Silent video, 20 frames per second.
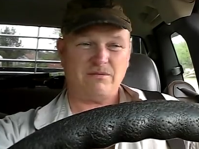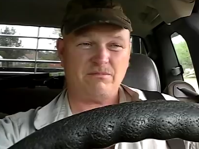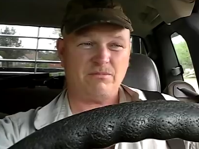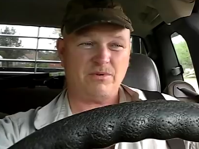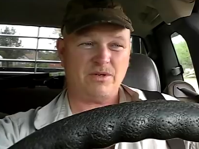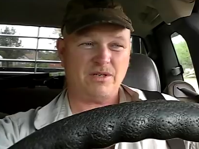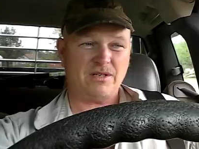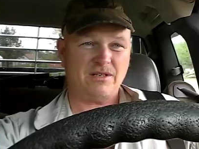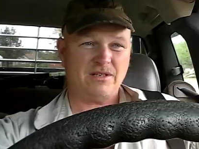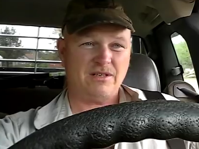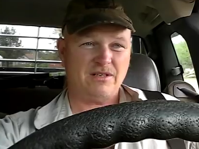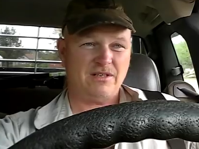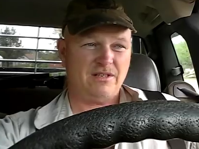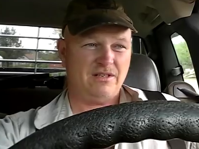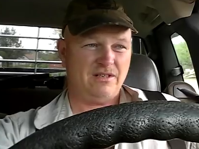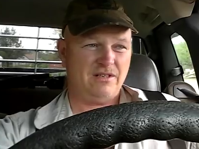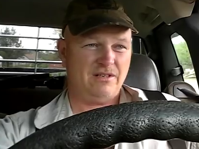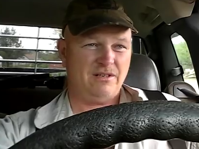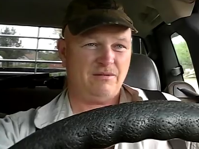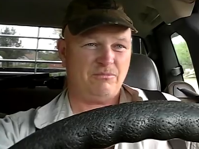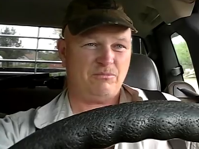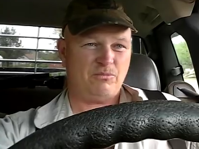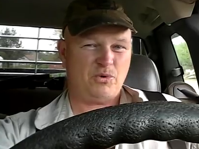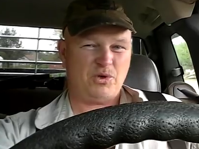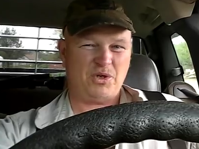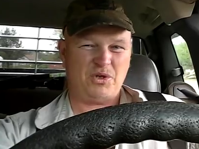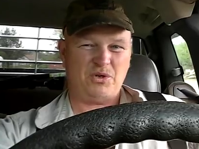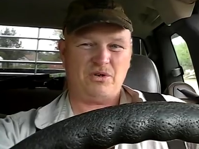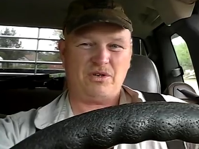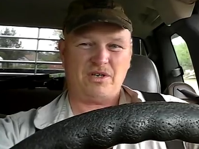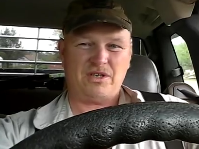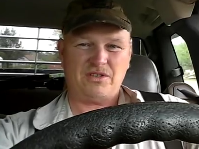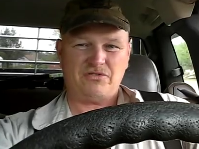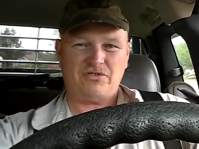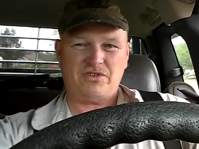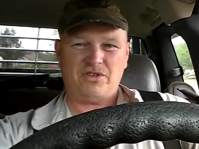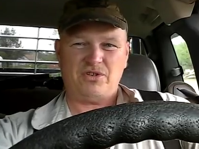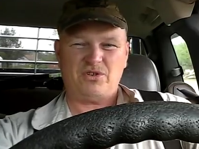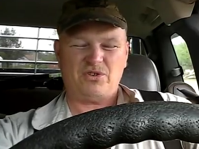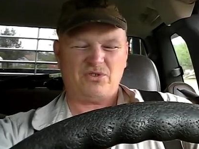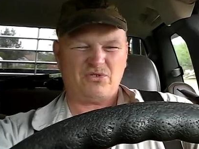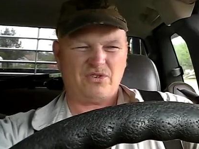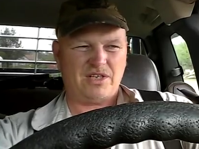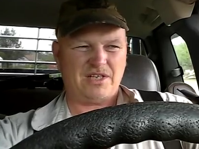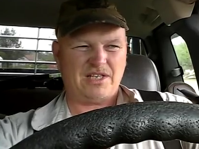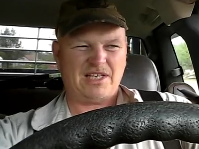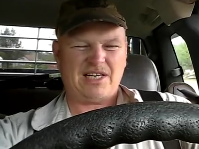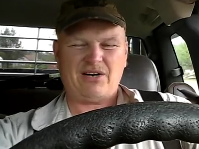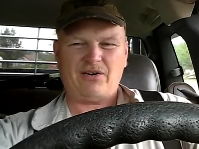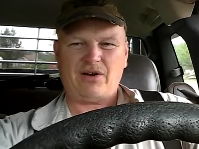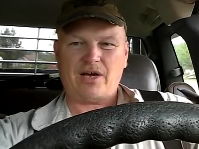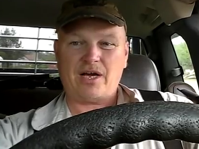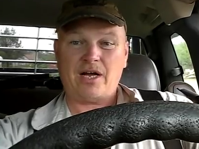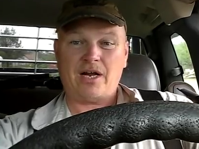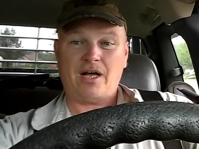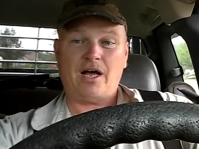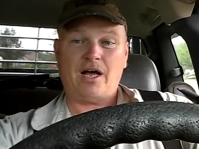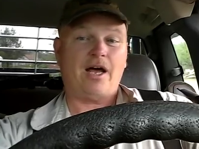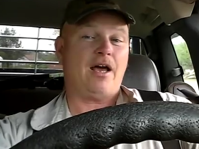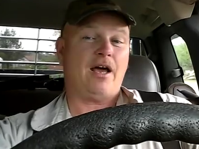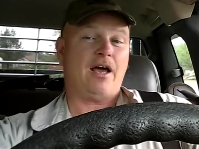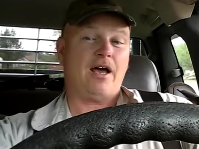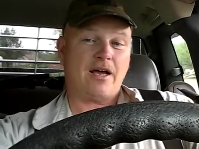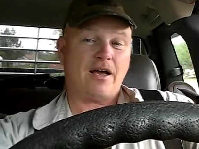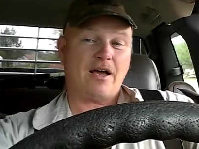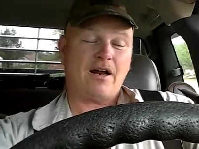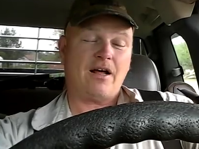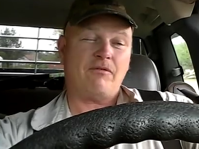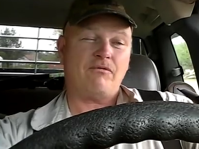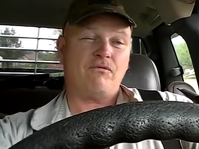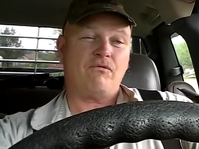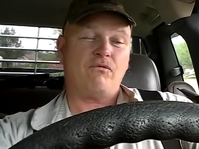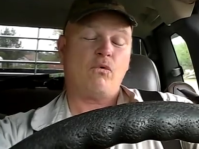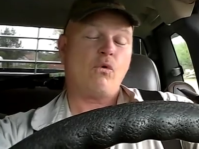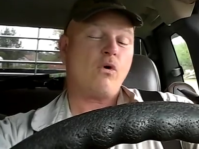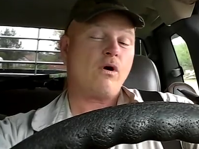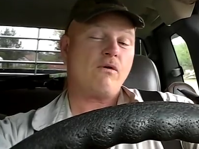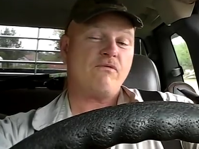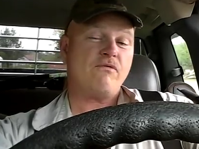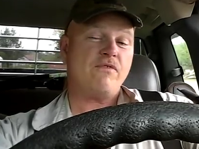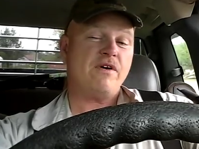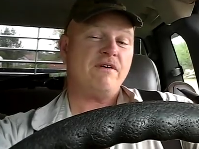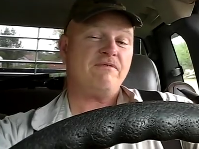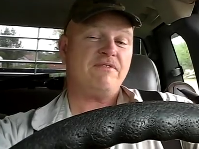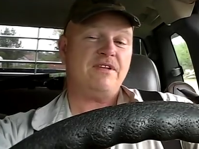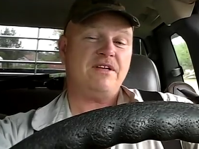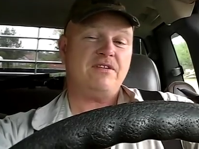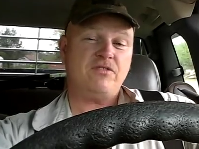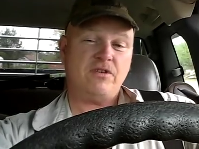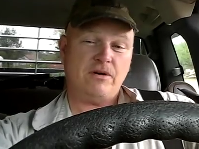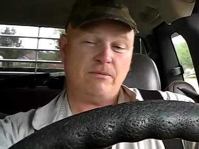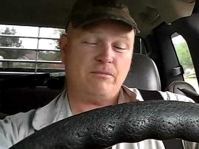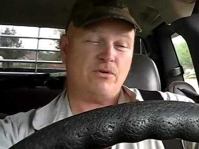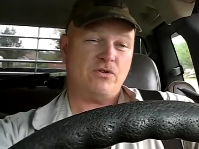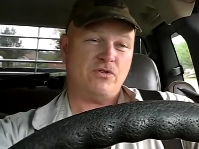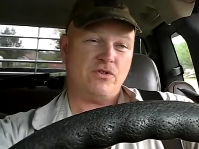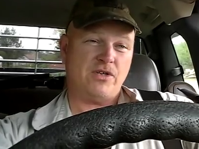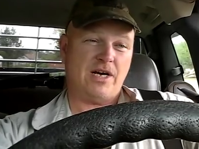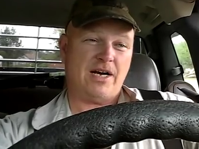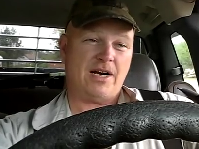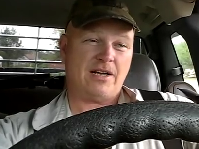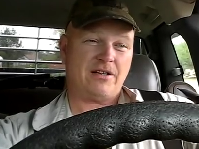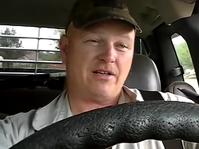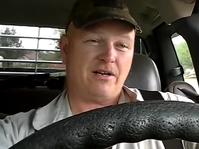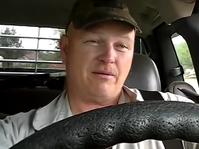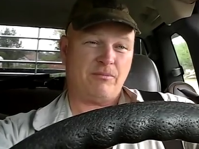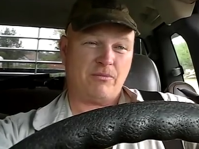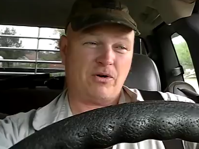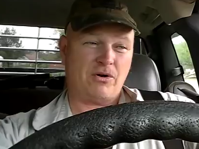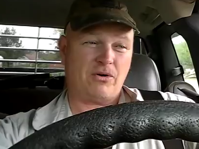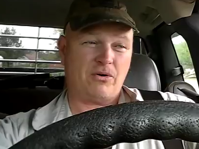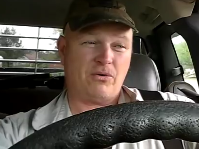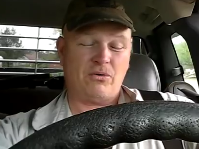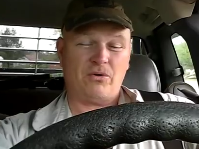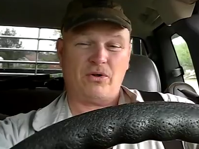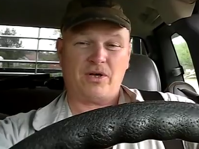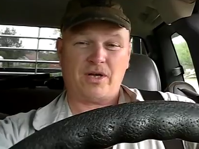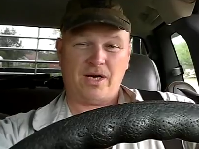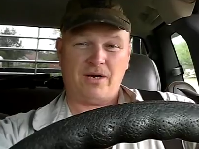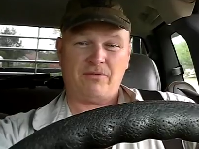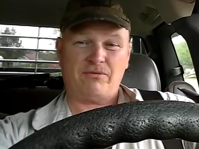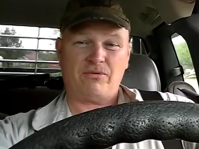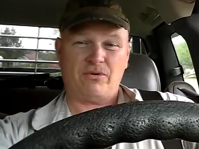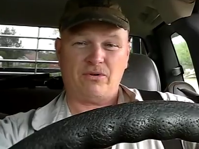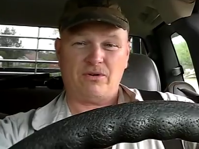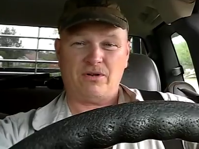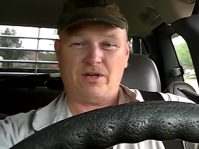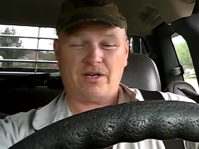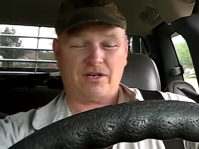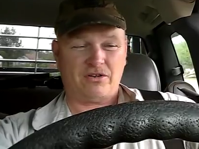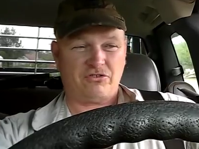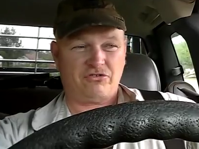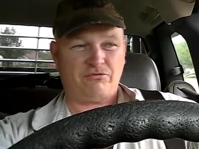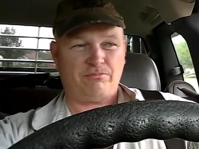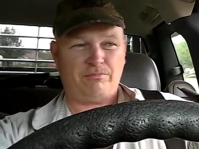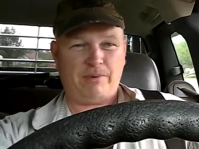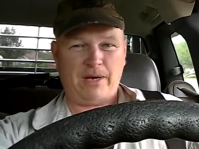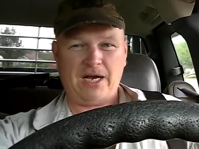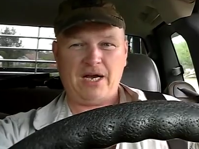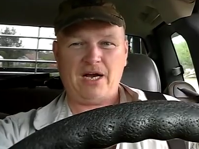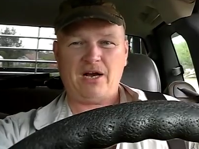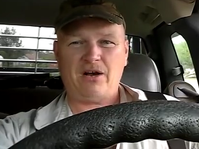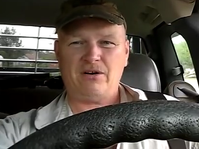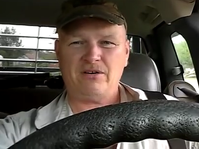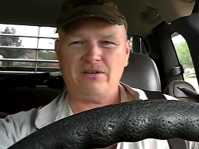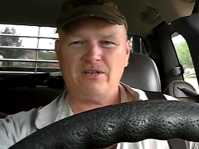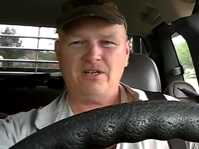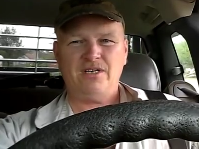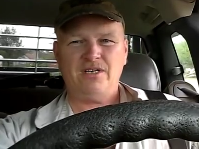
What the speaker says: But I'm pretty good on skidders right now. I got a 450 Timberjack that I'm going to go look at for like a spare.